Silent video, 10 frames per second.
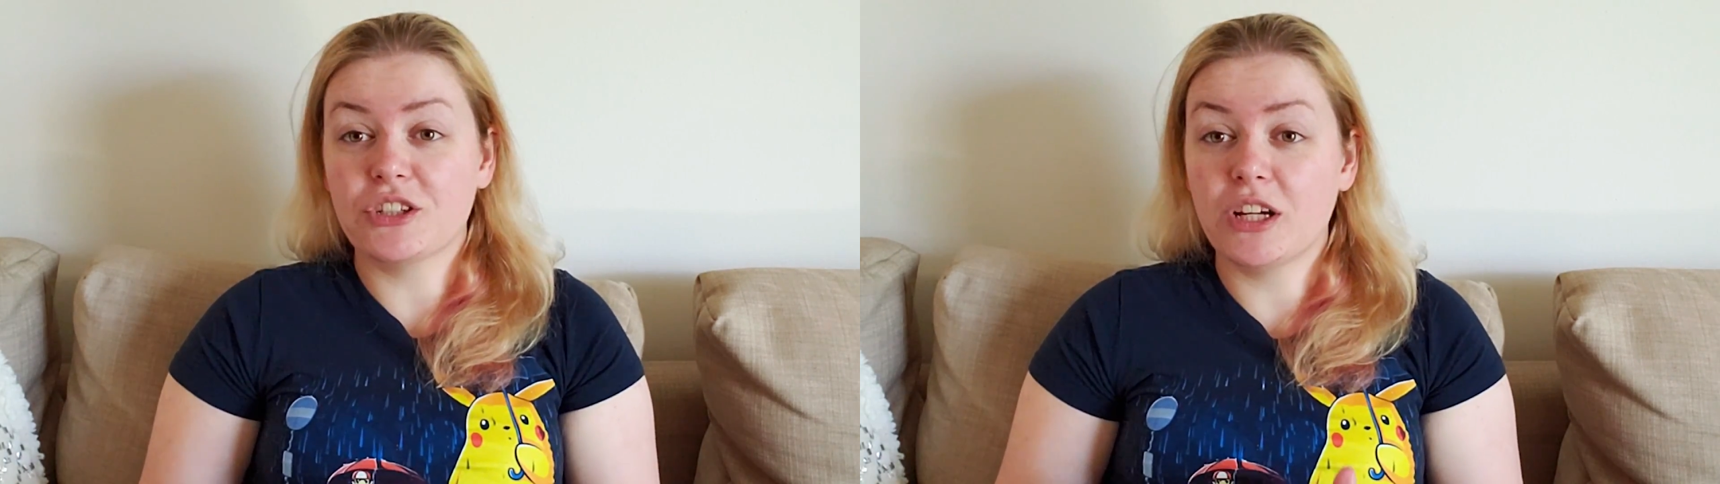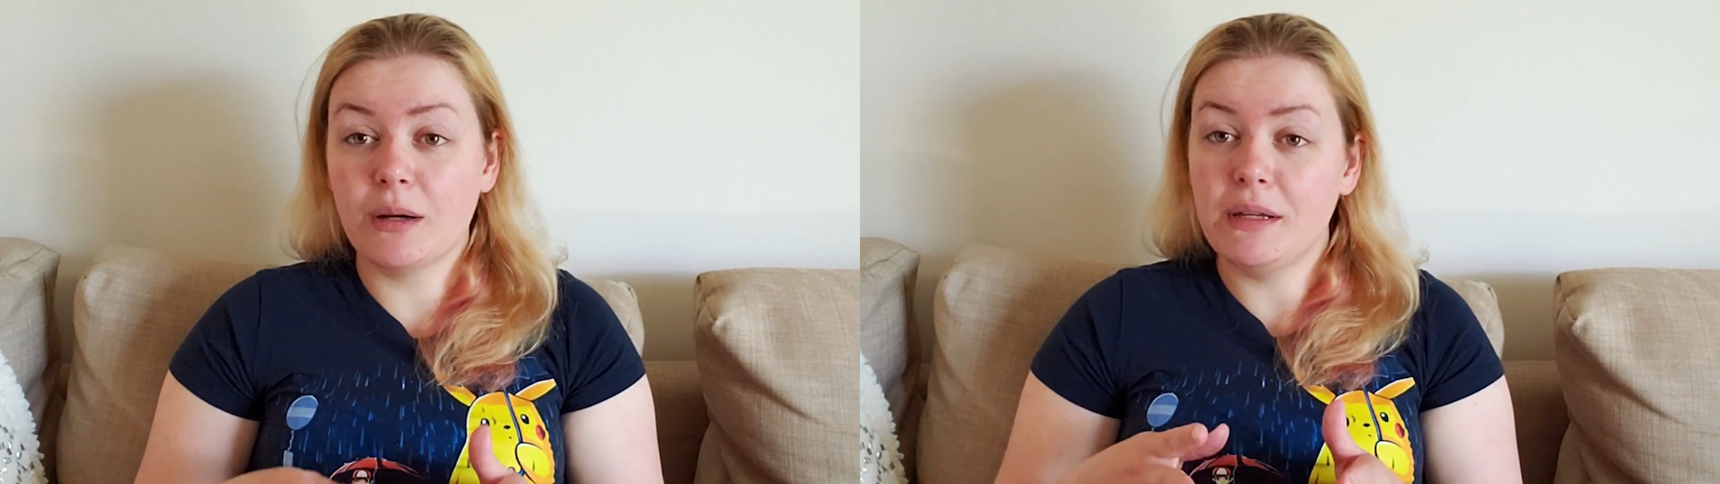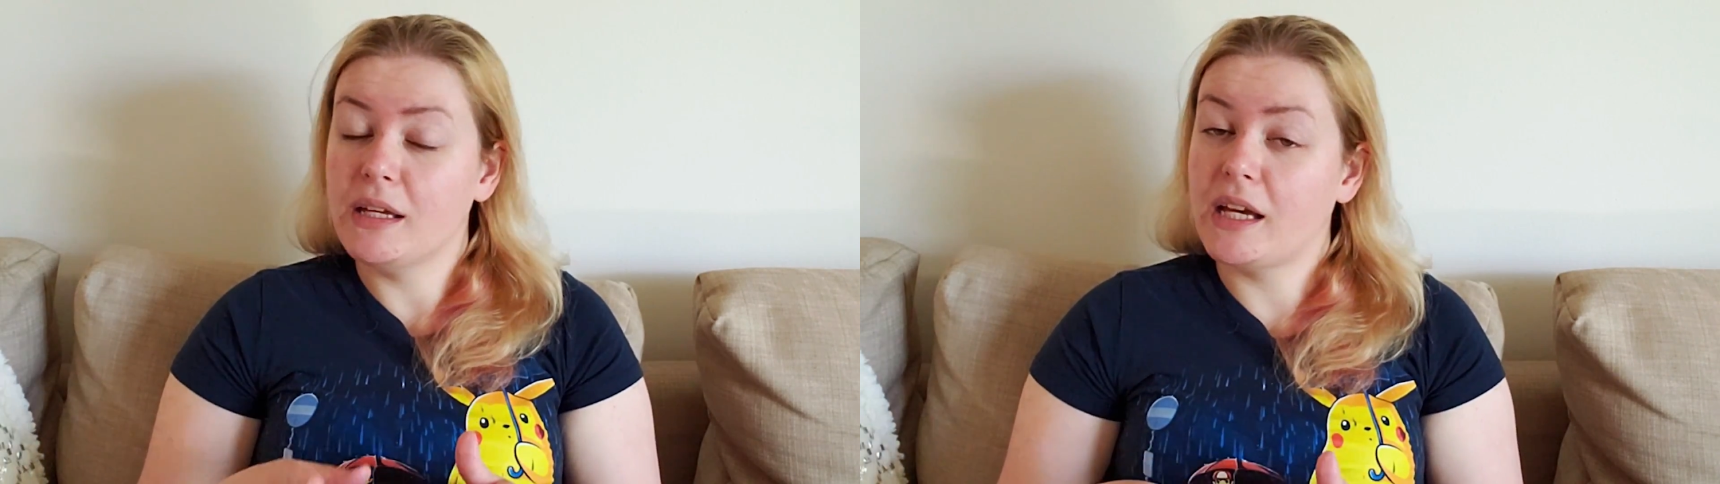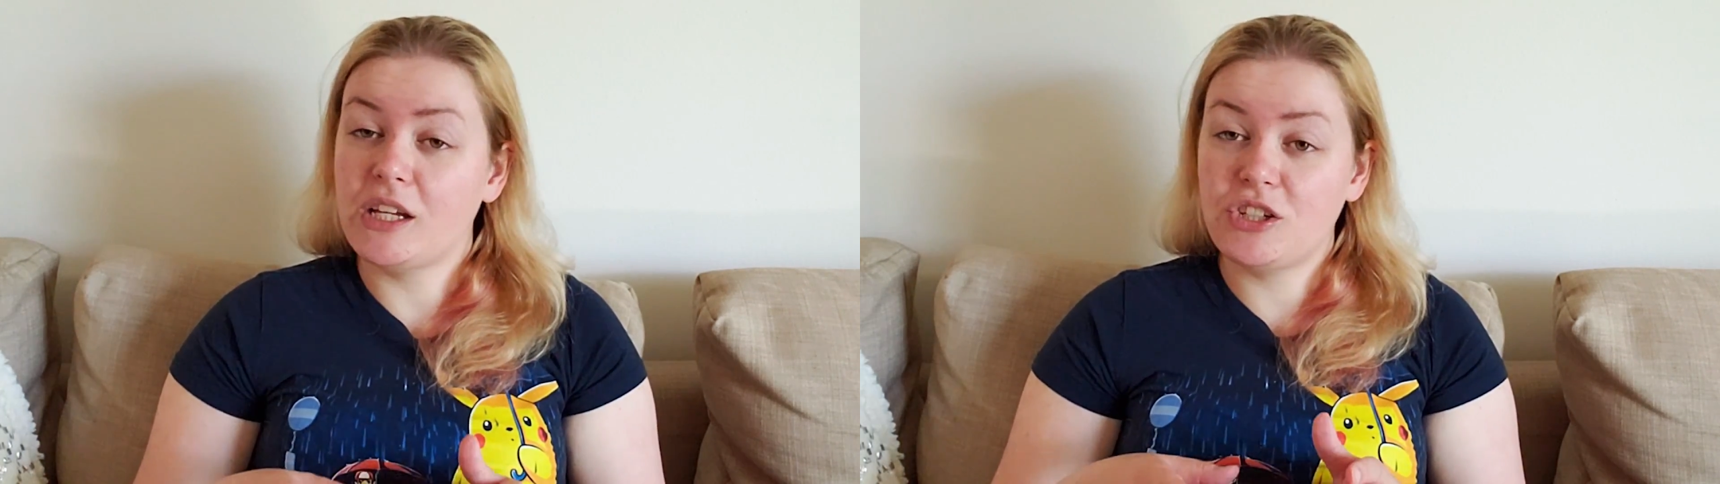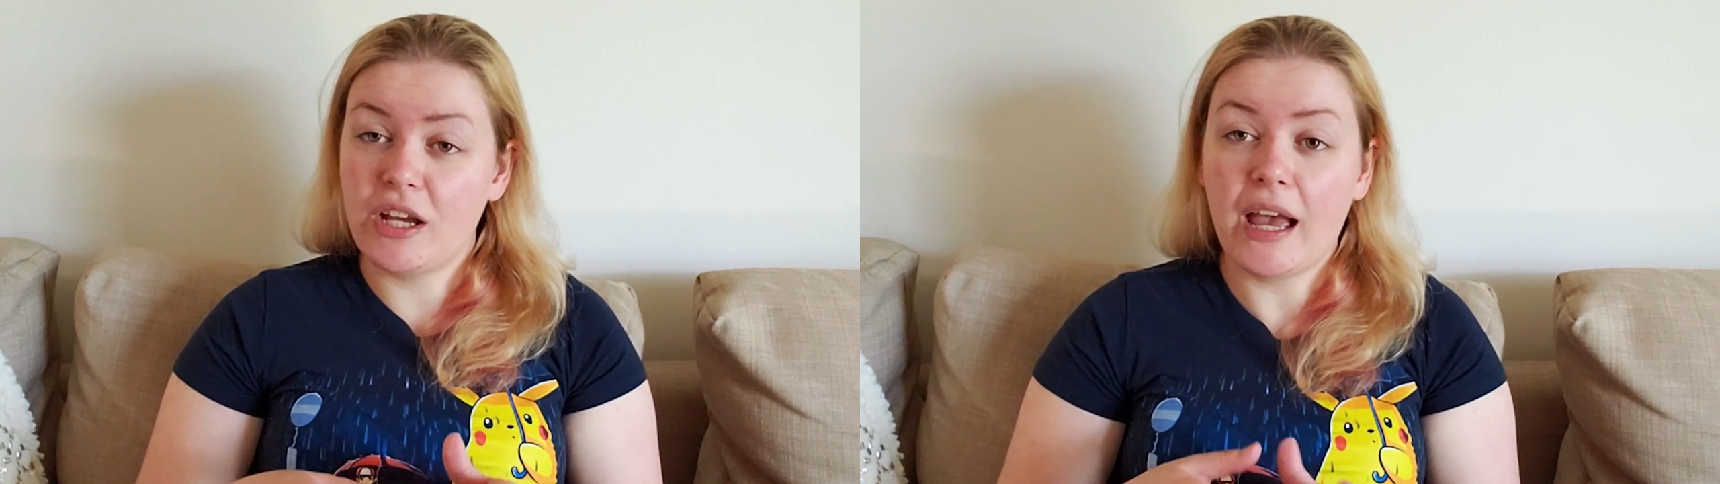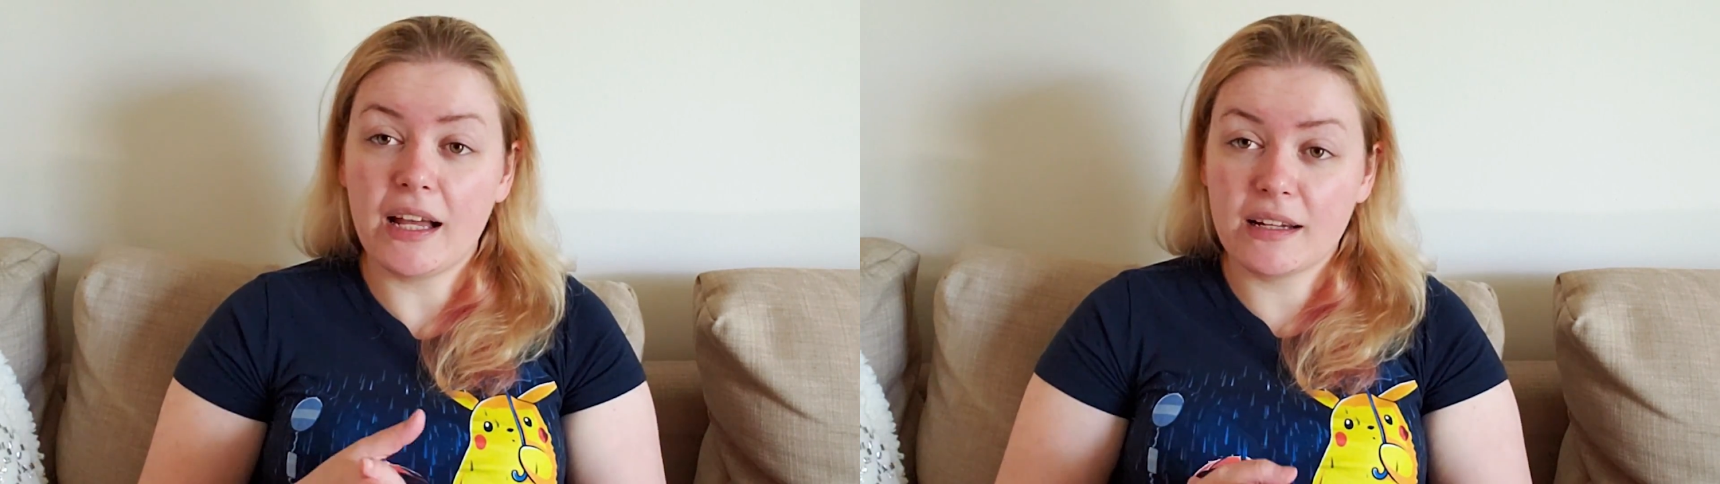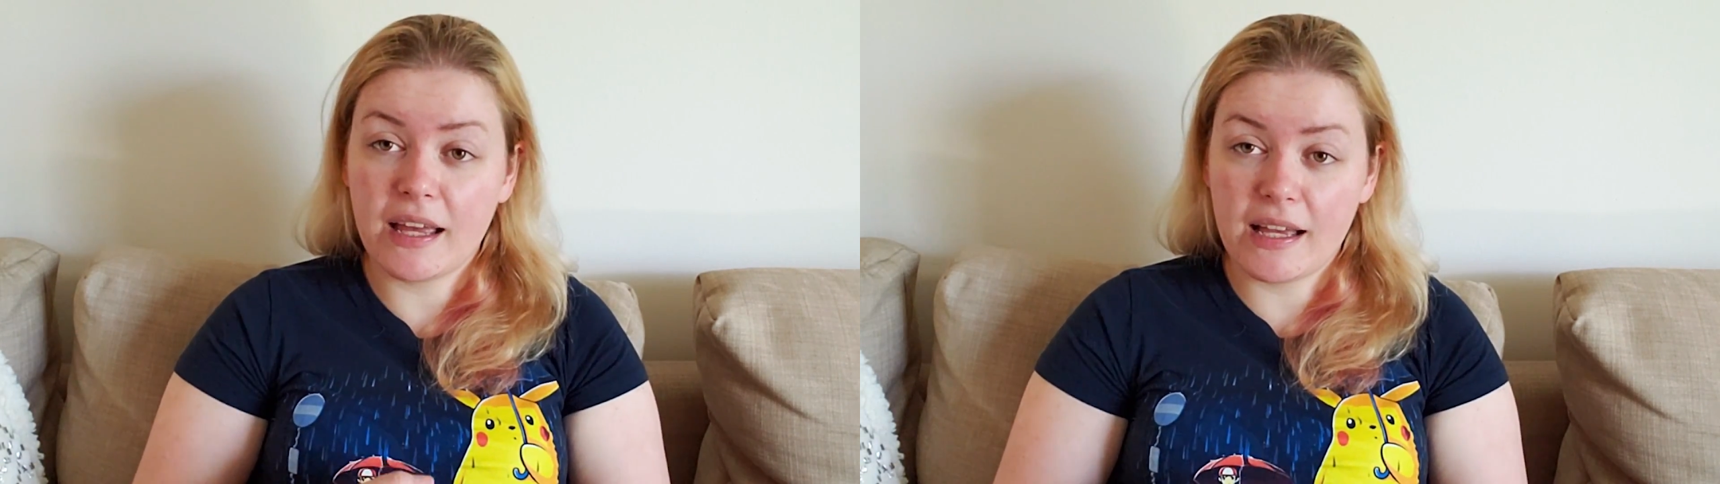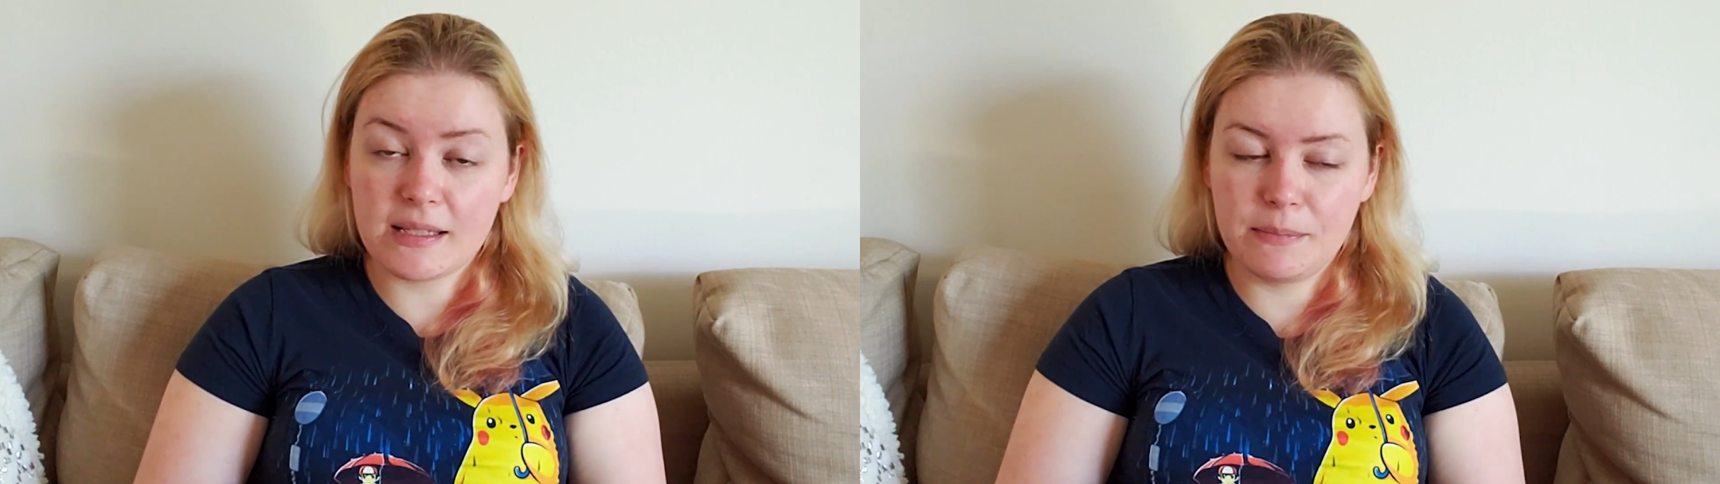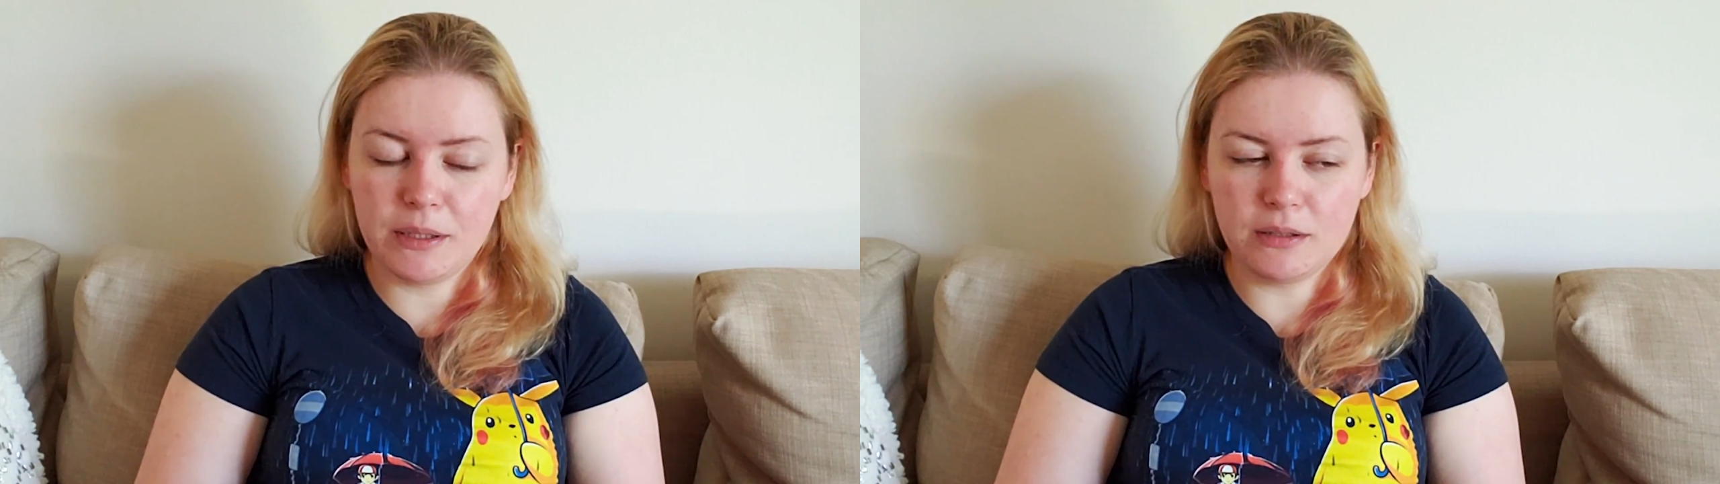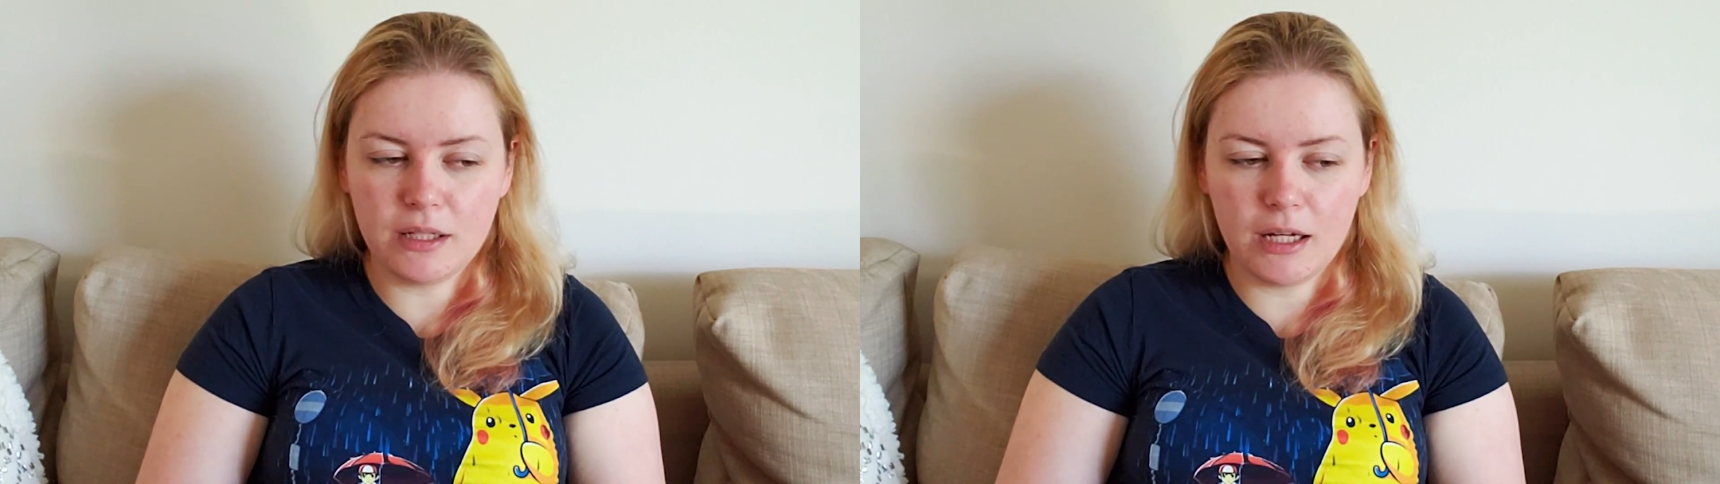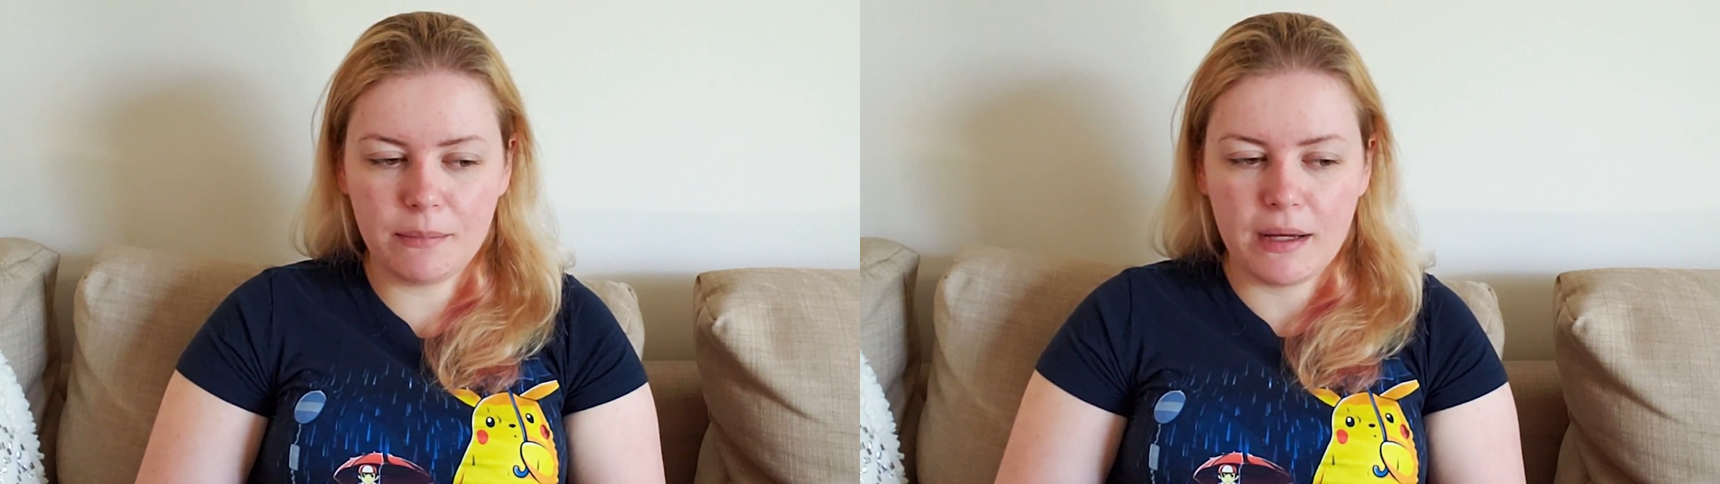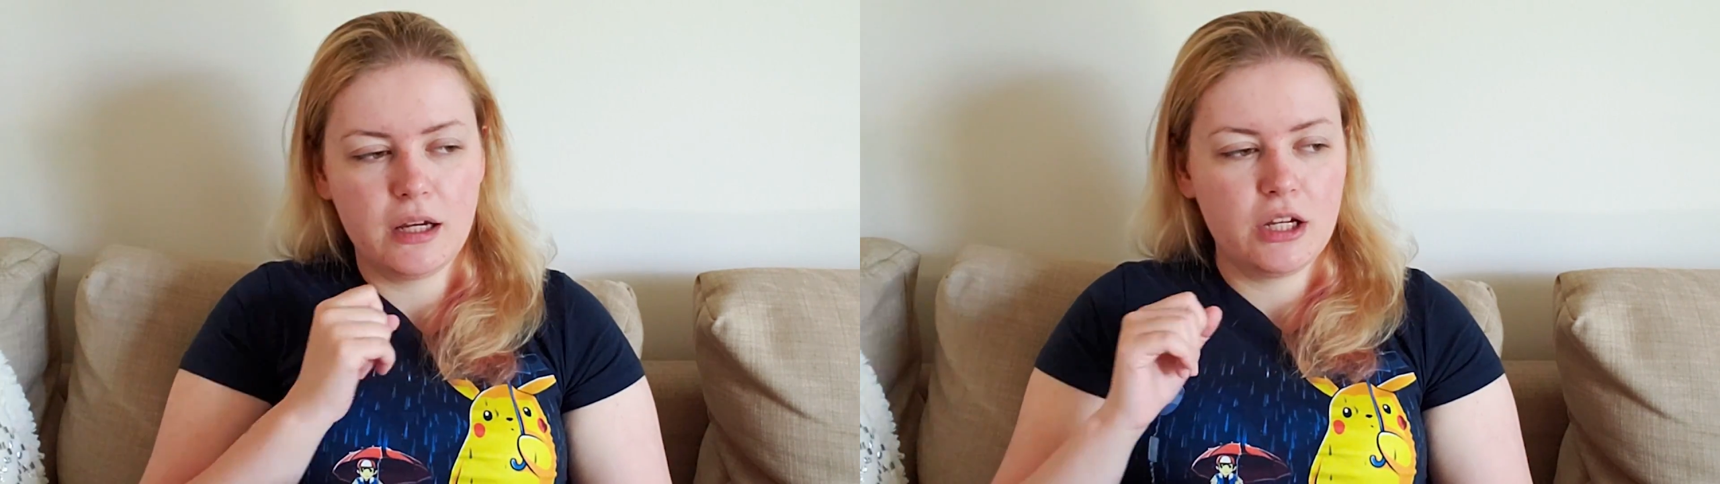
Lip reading: tummy in case she had gas buildup.